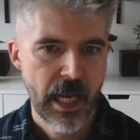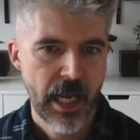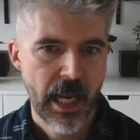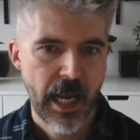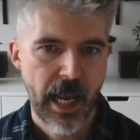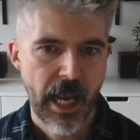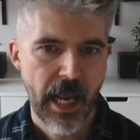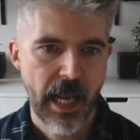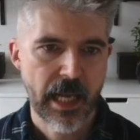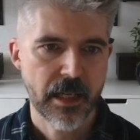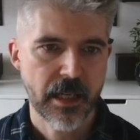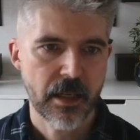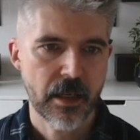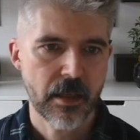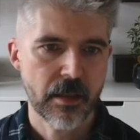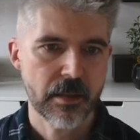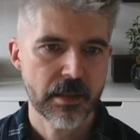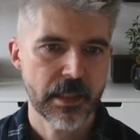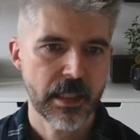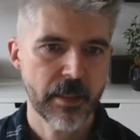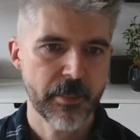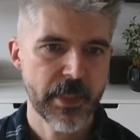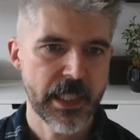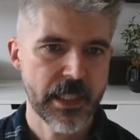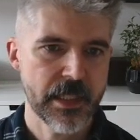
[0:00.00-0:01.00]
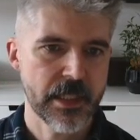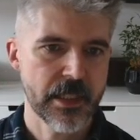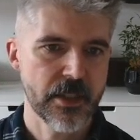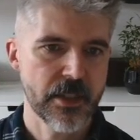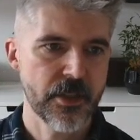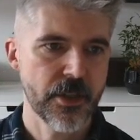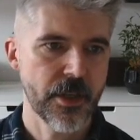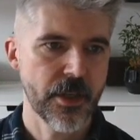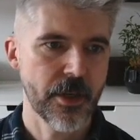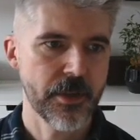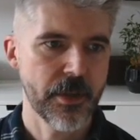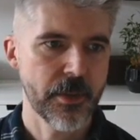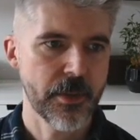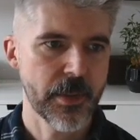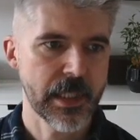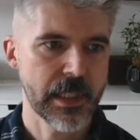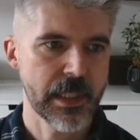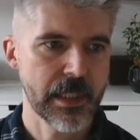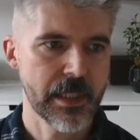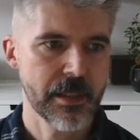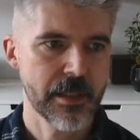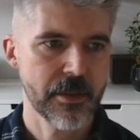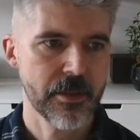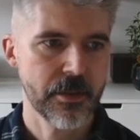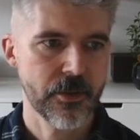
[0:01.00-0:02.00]
And let me show you a
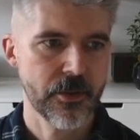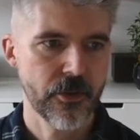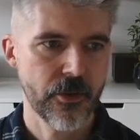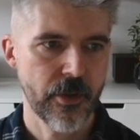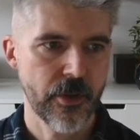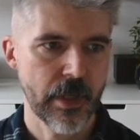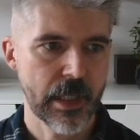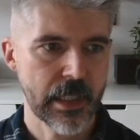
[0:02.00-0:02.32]
little trick